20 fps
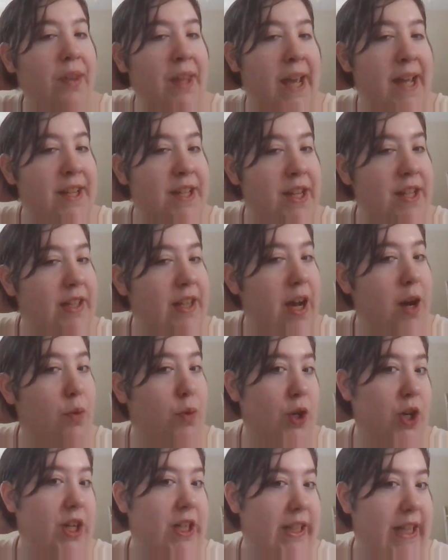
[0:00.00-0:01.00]
I did not
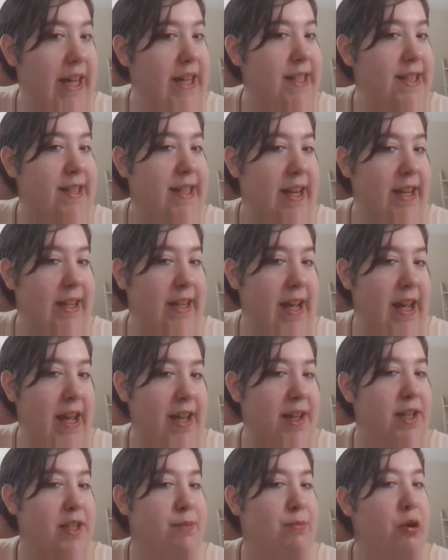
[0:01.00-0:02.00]
work last Sunday
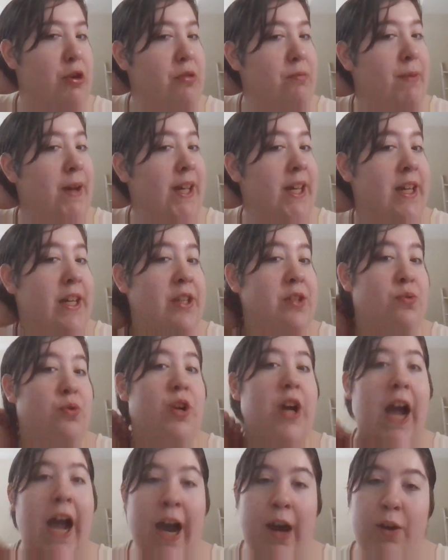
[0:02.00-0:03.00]
because both my kids
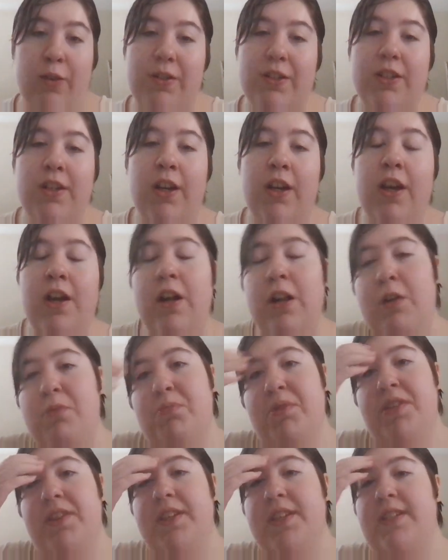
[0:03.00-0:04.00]
were out,
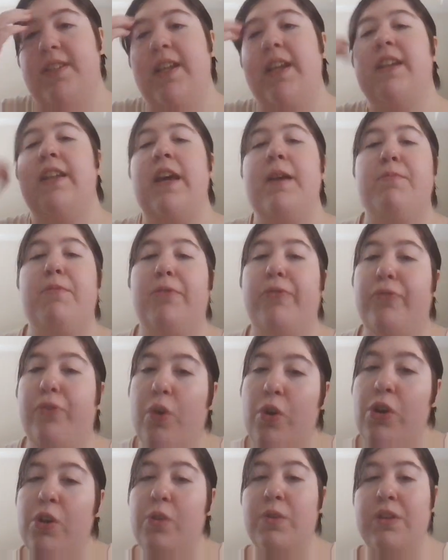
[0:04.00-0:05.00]
but the Sunday
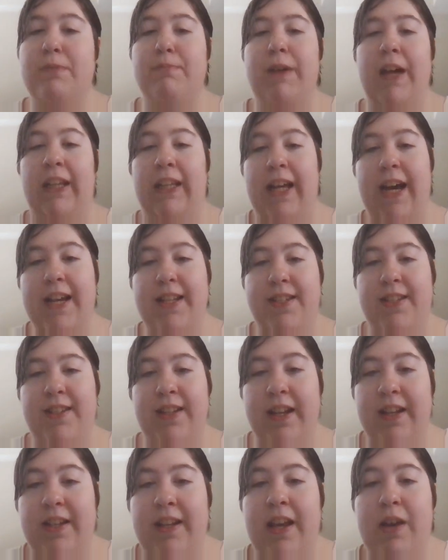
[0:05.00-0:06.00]
before was my last
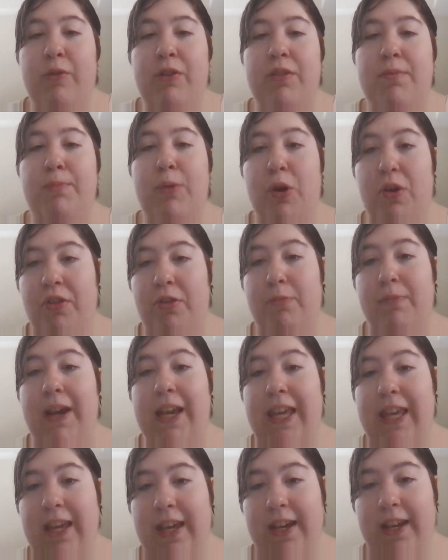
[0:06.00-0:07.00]
Sunday with both of my
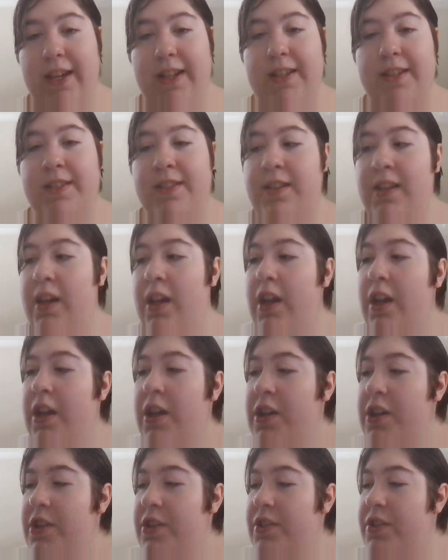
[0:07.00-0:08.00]
kids.
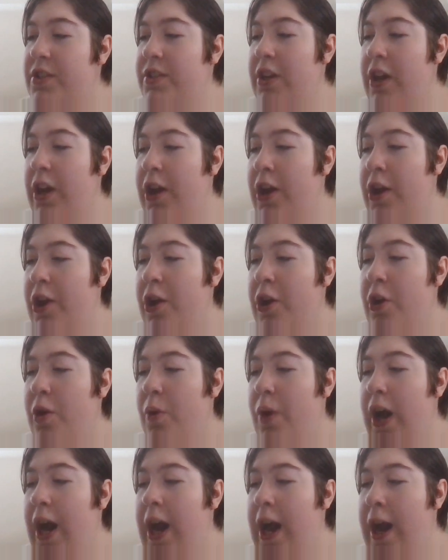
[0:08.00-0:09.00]

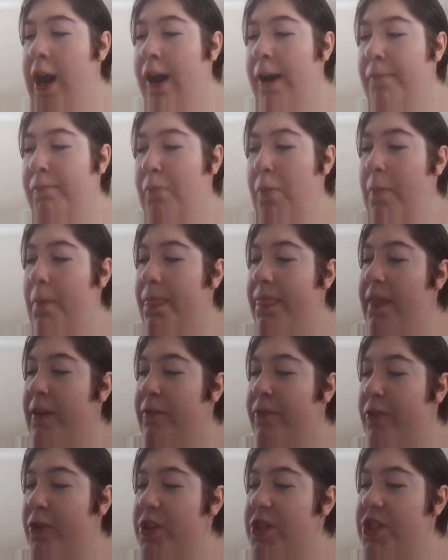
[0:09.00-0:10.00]
So, um,
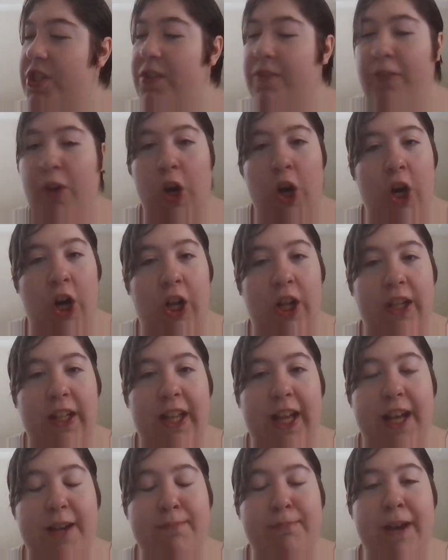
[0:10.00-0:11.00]
first of
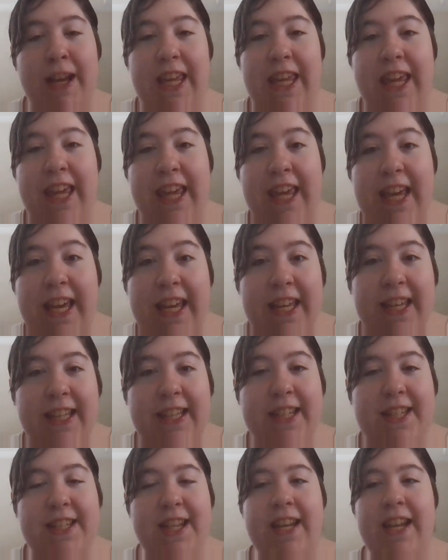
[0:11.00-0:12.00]
all, my
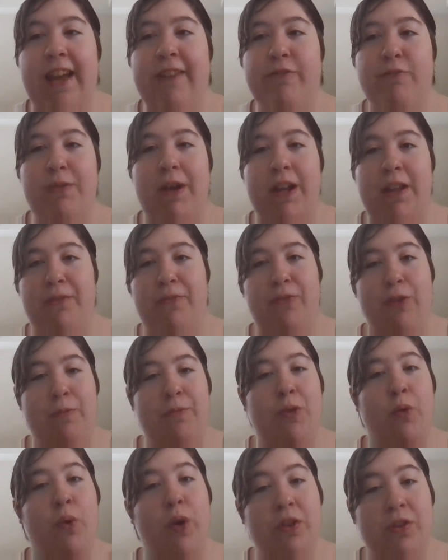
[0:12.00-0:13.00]
kids and everybody from
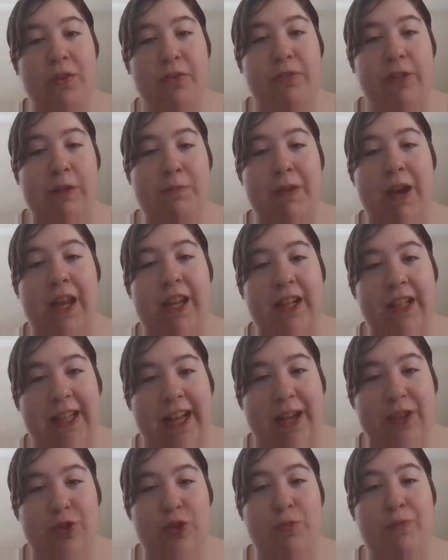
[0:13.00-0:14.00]
the wonderfully made
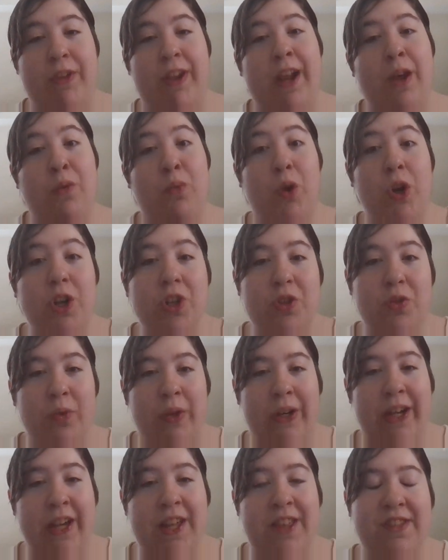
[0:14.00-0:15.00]
classroom that I worked
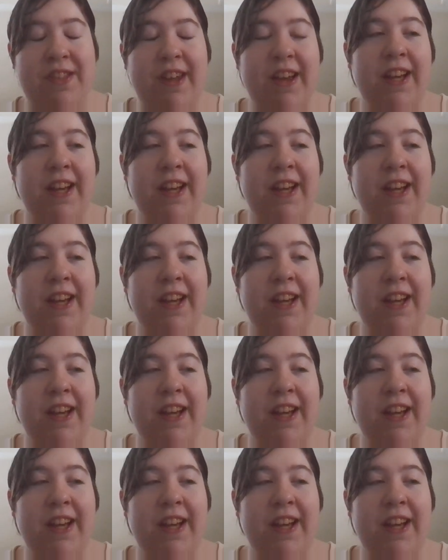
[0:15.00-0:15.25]
with